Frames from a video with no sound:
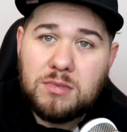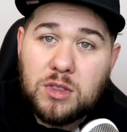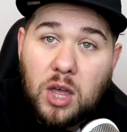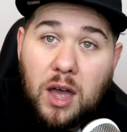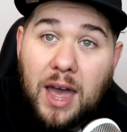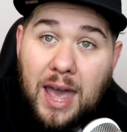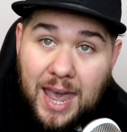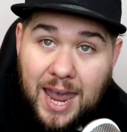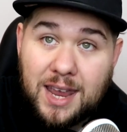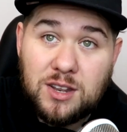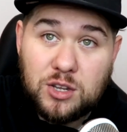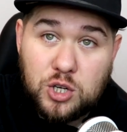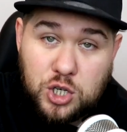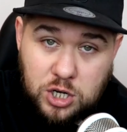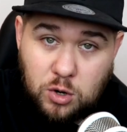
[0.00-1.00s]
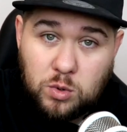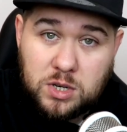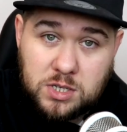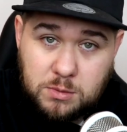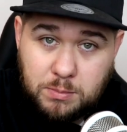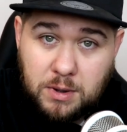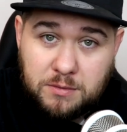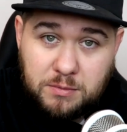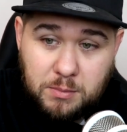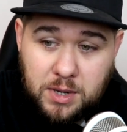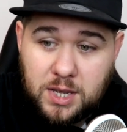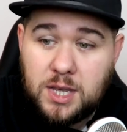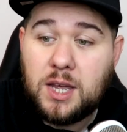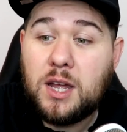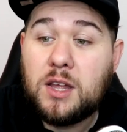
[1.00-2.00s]
that are head and shoulders above
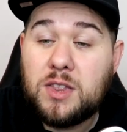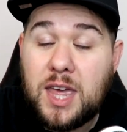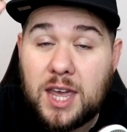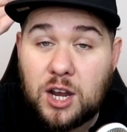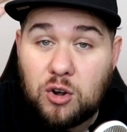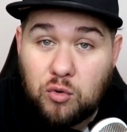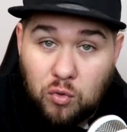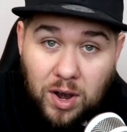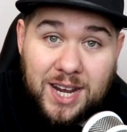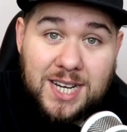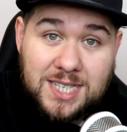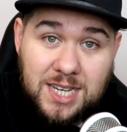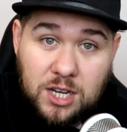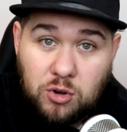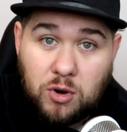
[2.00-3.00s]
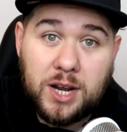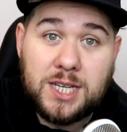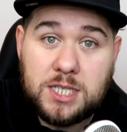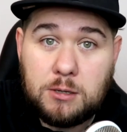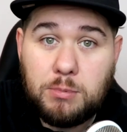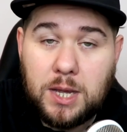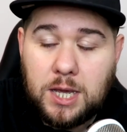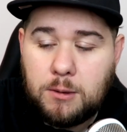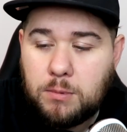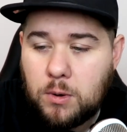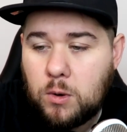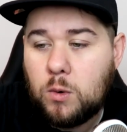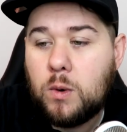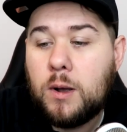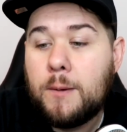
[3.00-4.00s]
me. They're crazy, crazy
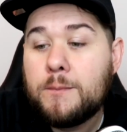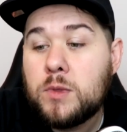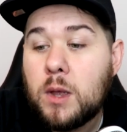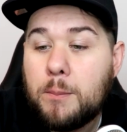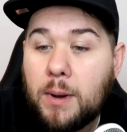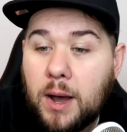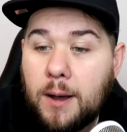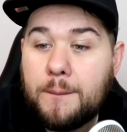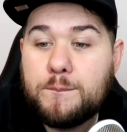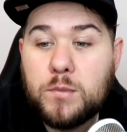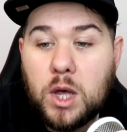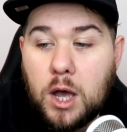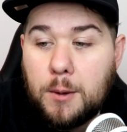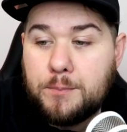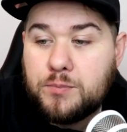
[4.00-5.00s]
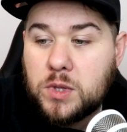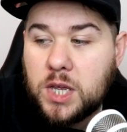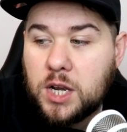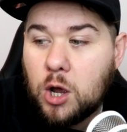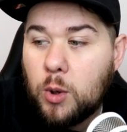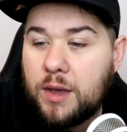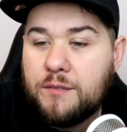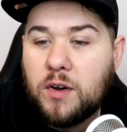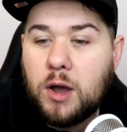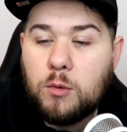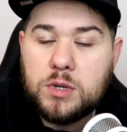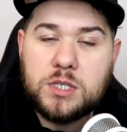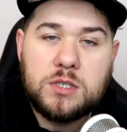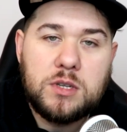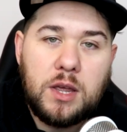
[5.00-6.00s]
people. But um, you know, if I
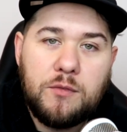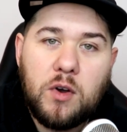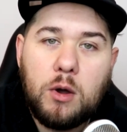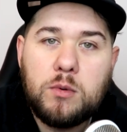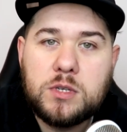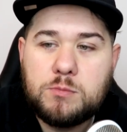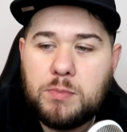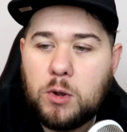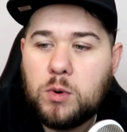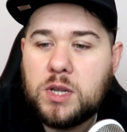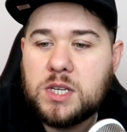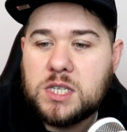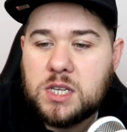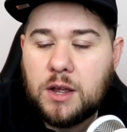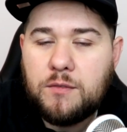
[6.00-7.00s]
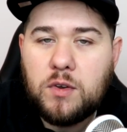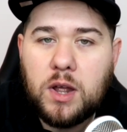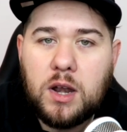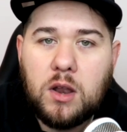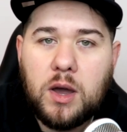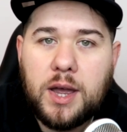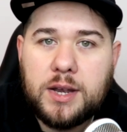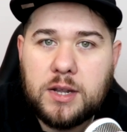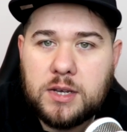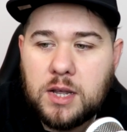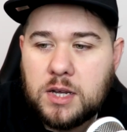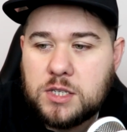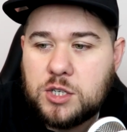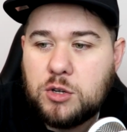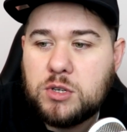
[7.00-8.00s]
was if I was building stuff like Lida
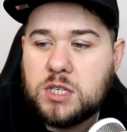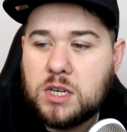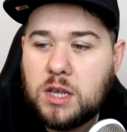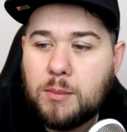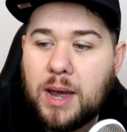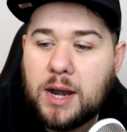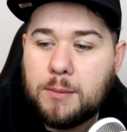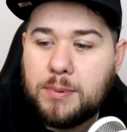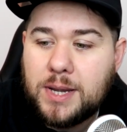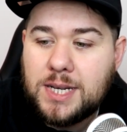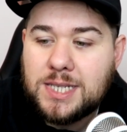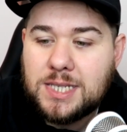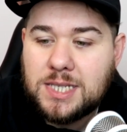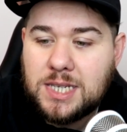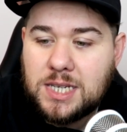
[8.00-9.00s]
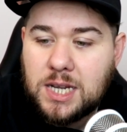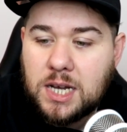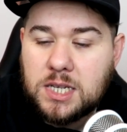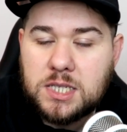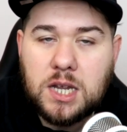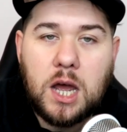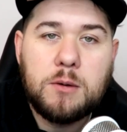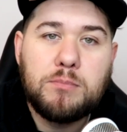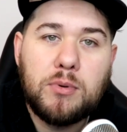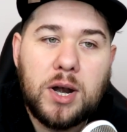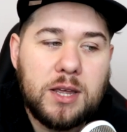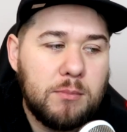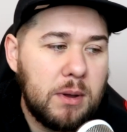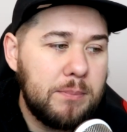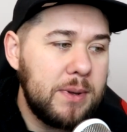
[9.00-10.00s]
does, using the amount of pieces he does, I'd
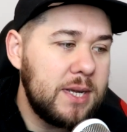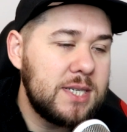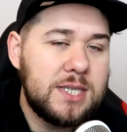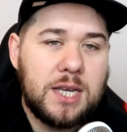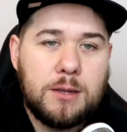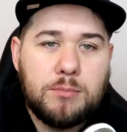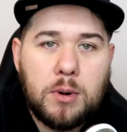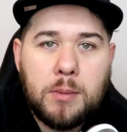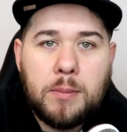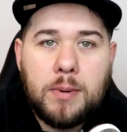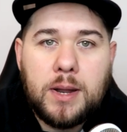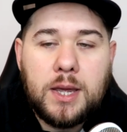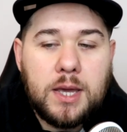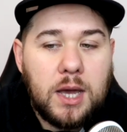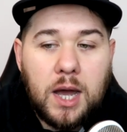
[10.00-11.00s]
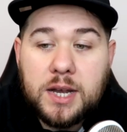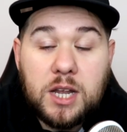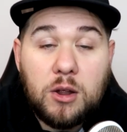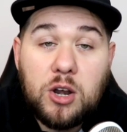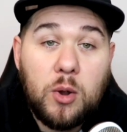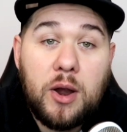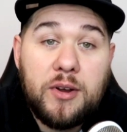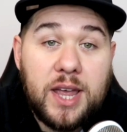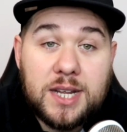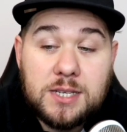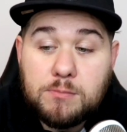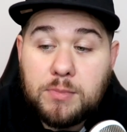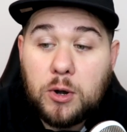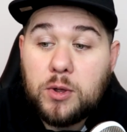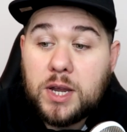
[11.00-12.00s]
break my PC probably. I don't know how he
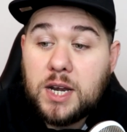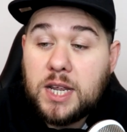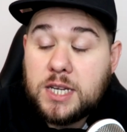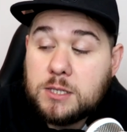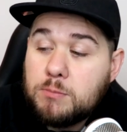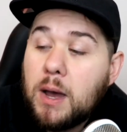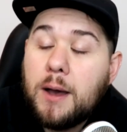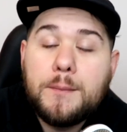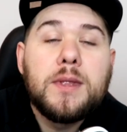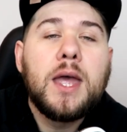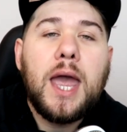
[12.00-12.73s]
hasn't broken his, but